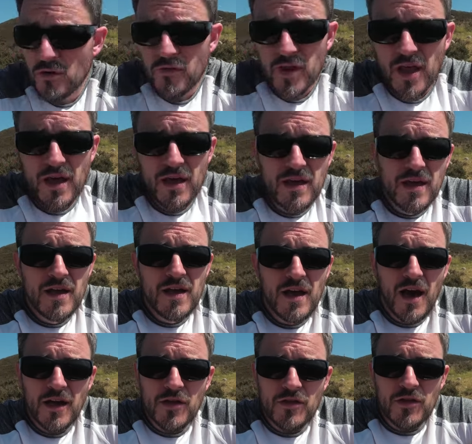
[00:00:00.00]
over there,
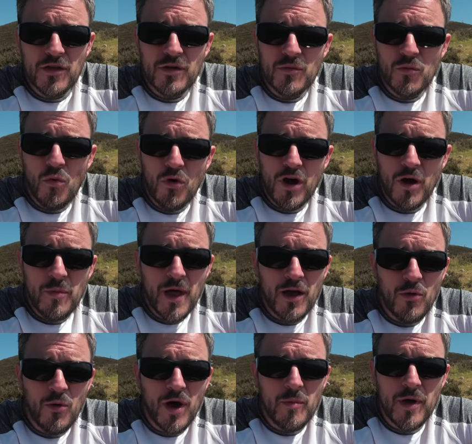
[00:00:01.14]
I used to walk up that
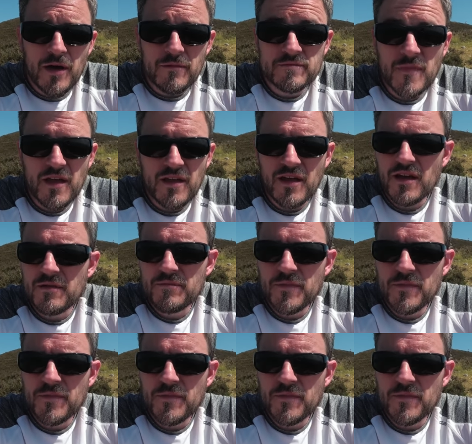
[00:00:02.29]
quite a bit. I think I,